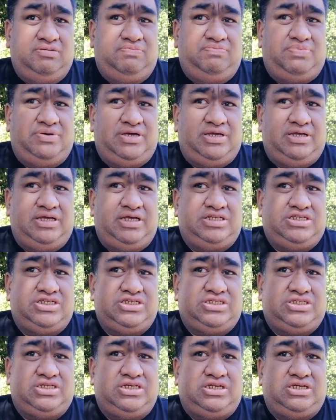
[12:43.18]
but it
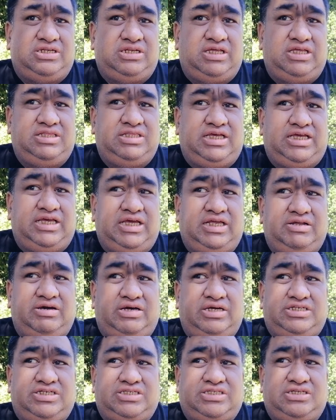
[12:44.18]
just didn't, in the end
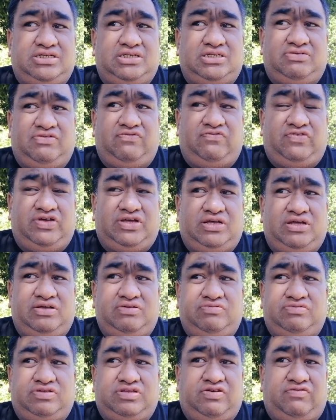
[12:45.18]
I just didn't
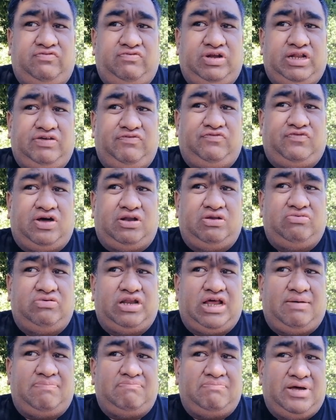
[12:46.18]
really follow
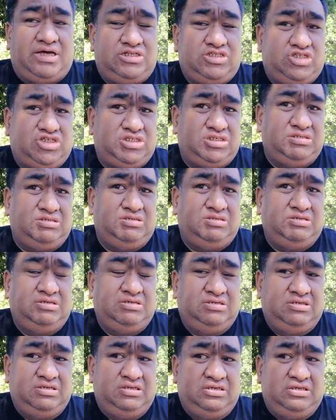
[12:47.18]
it up much.
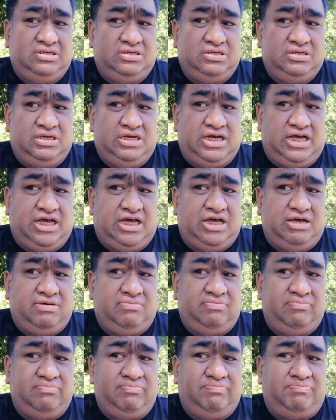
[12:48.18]

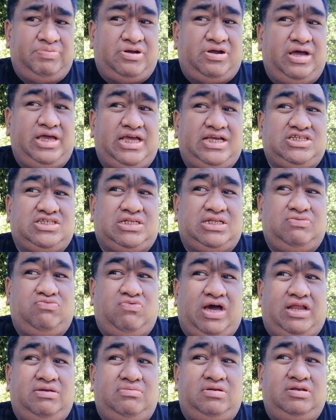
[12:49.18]
But I actually
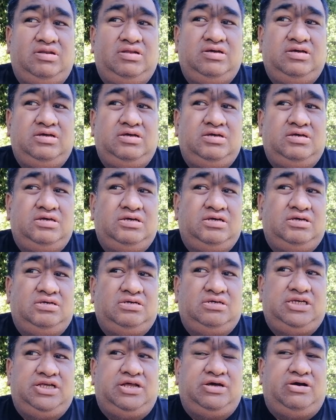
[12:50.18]
won.
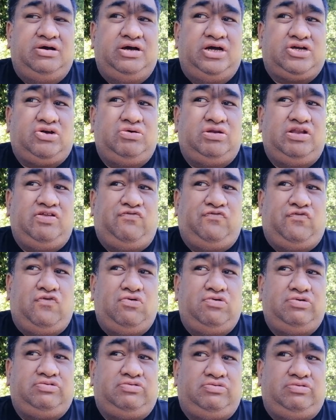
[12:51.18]
You know, I couldn't
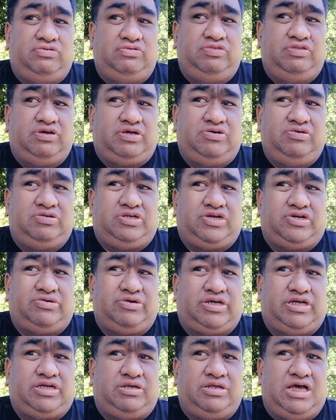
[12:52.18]
afford the good
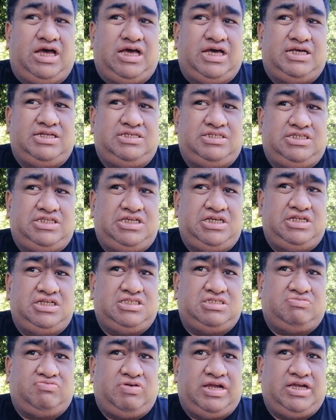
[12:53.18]

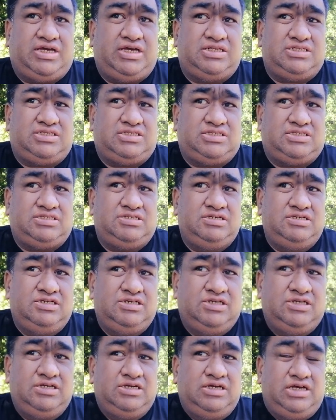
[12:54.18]
tennis rackets,
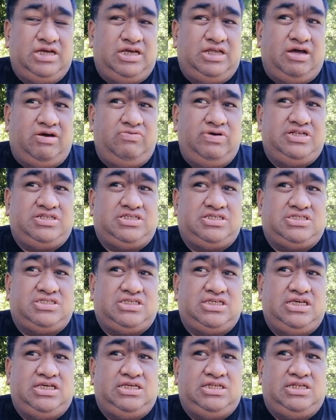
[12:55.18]
and I went to
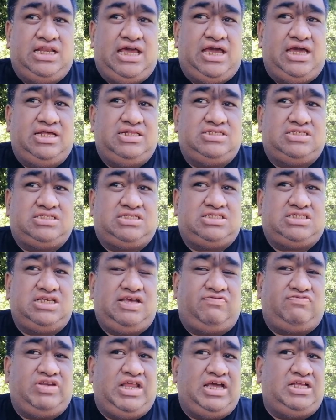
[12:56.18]
see Nan's to
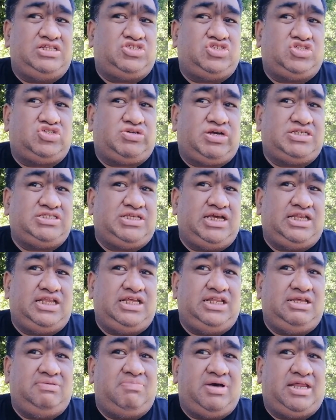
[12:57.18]
see if Nan's Trust had
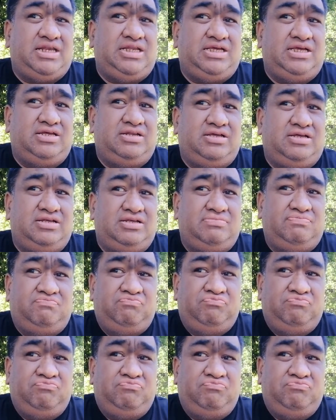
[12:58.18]
any money in it.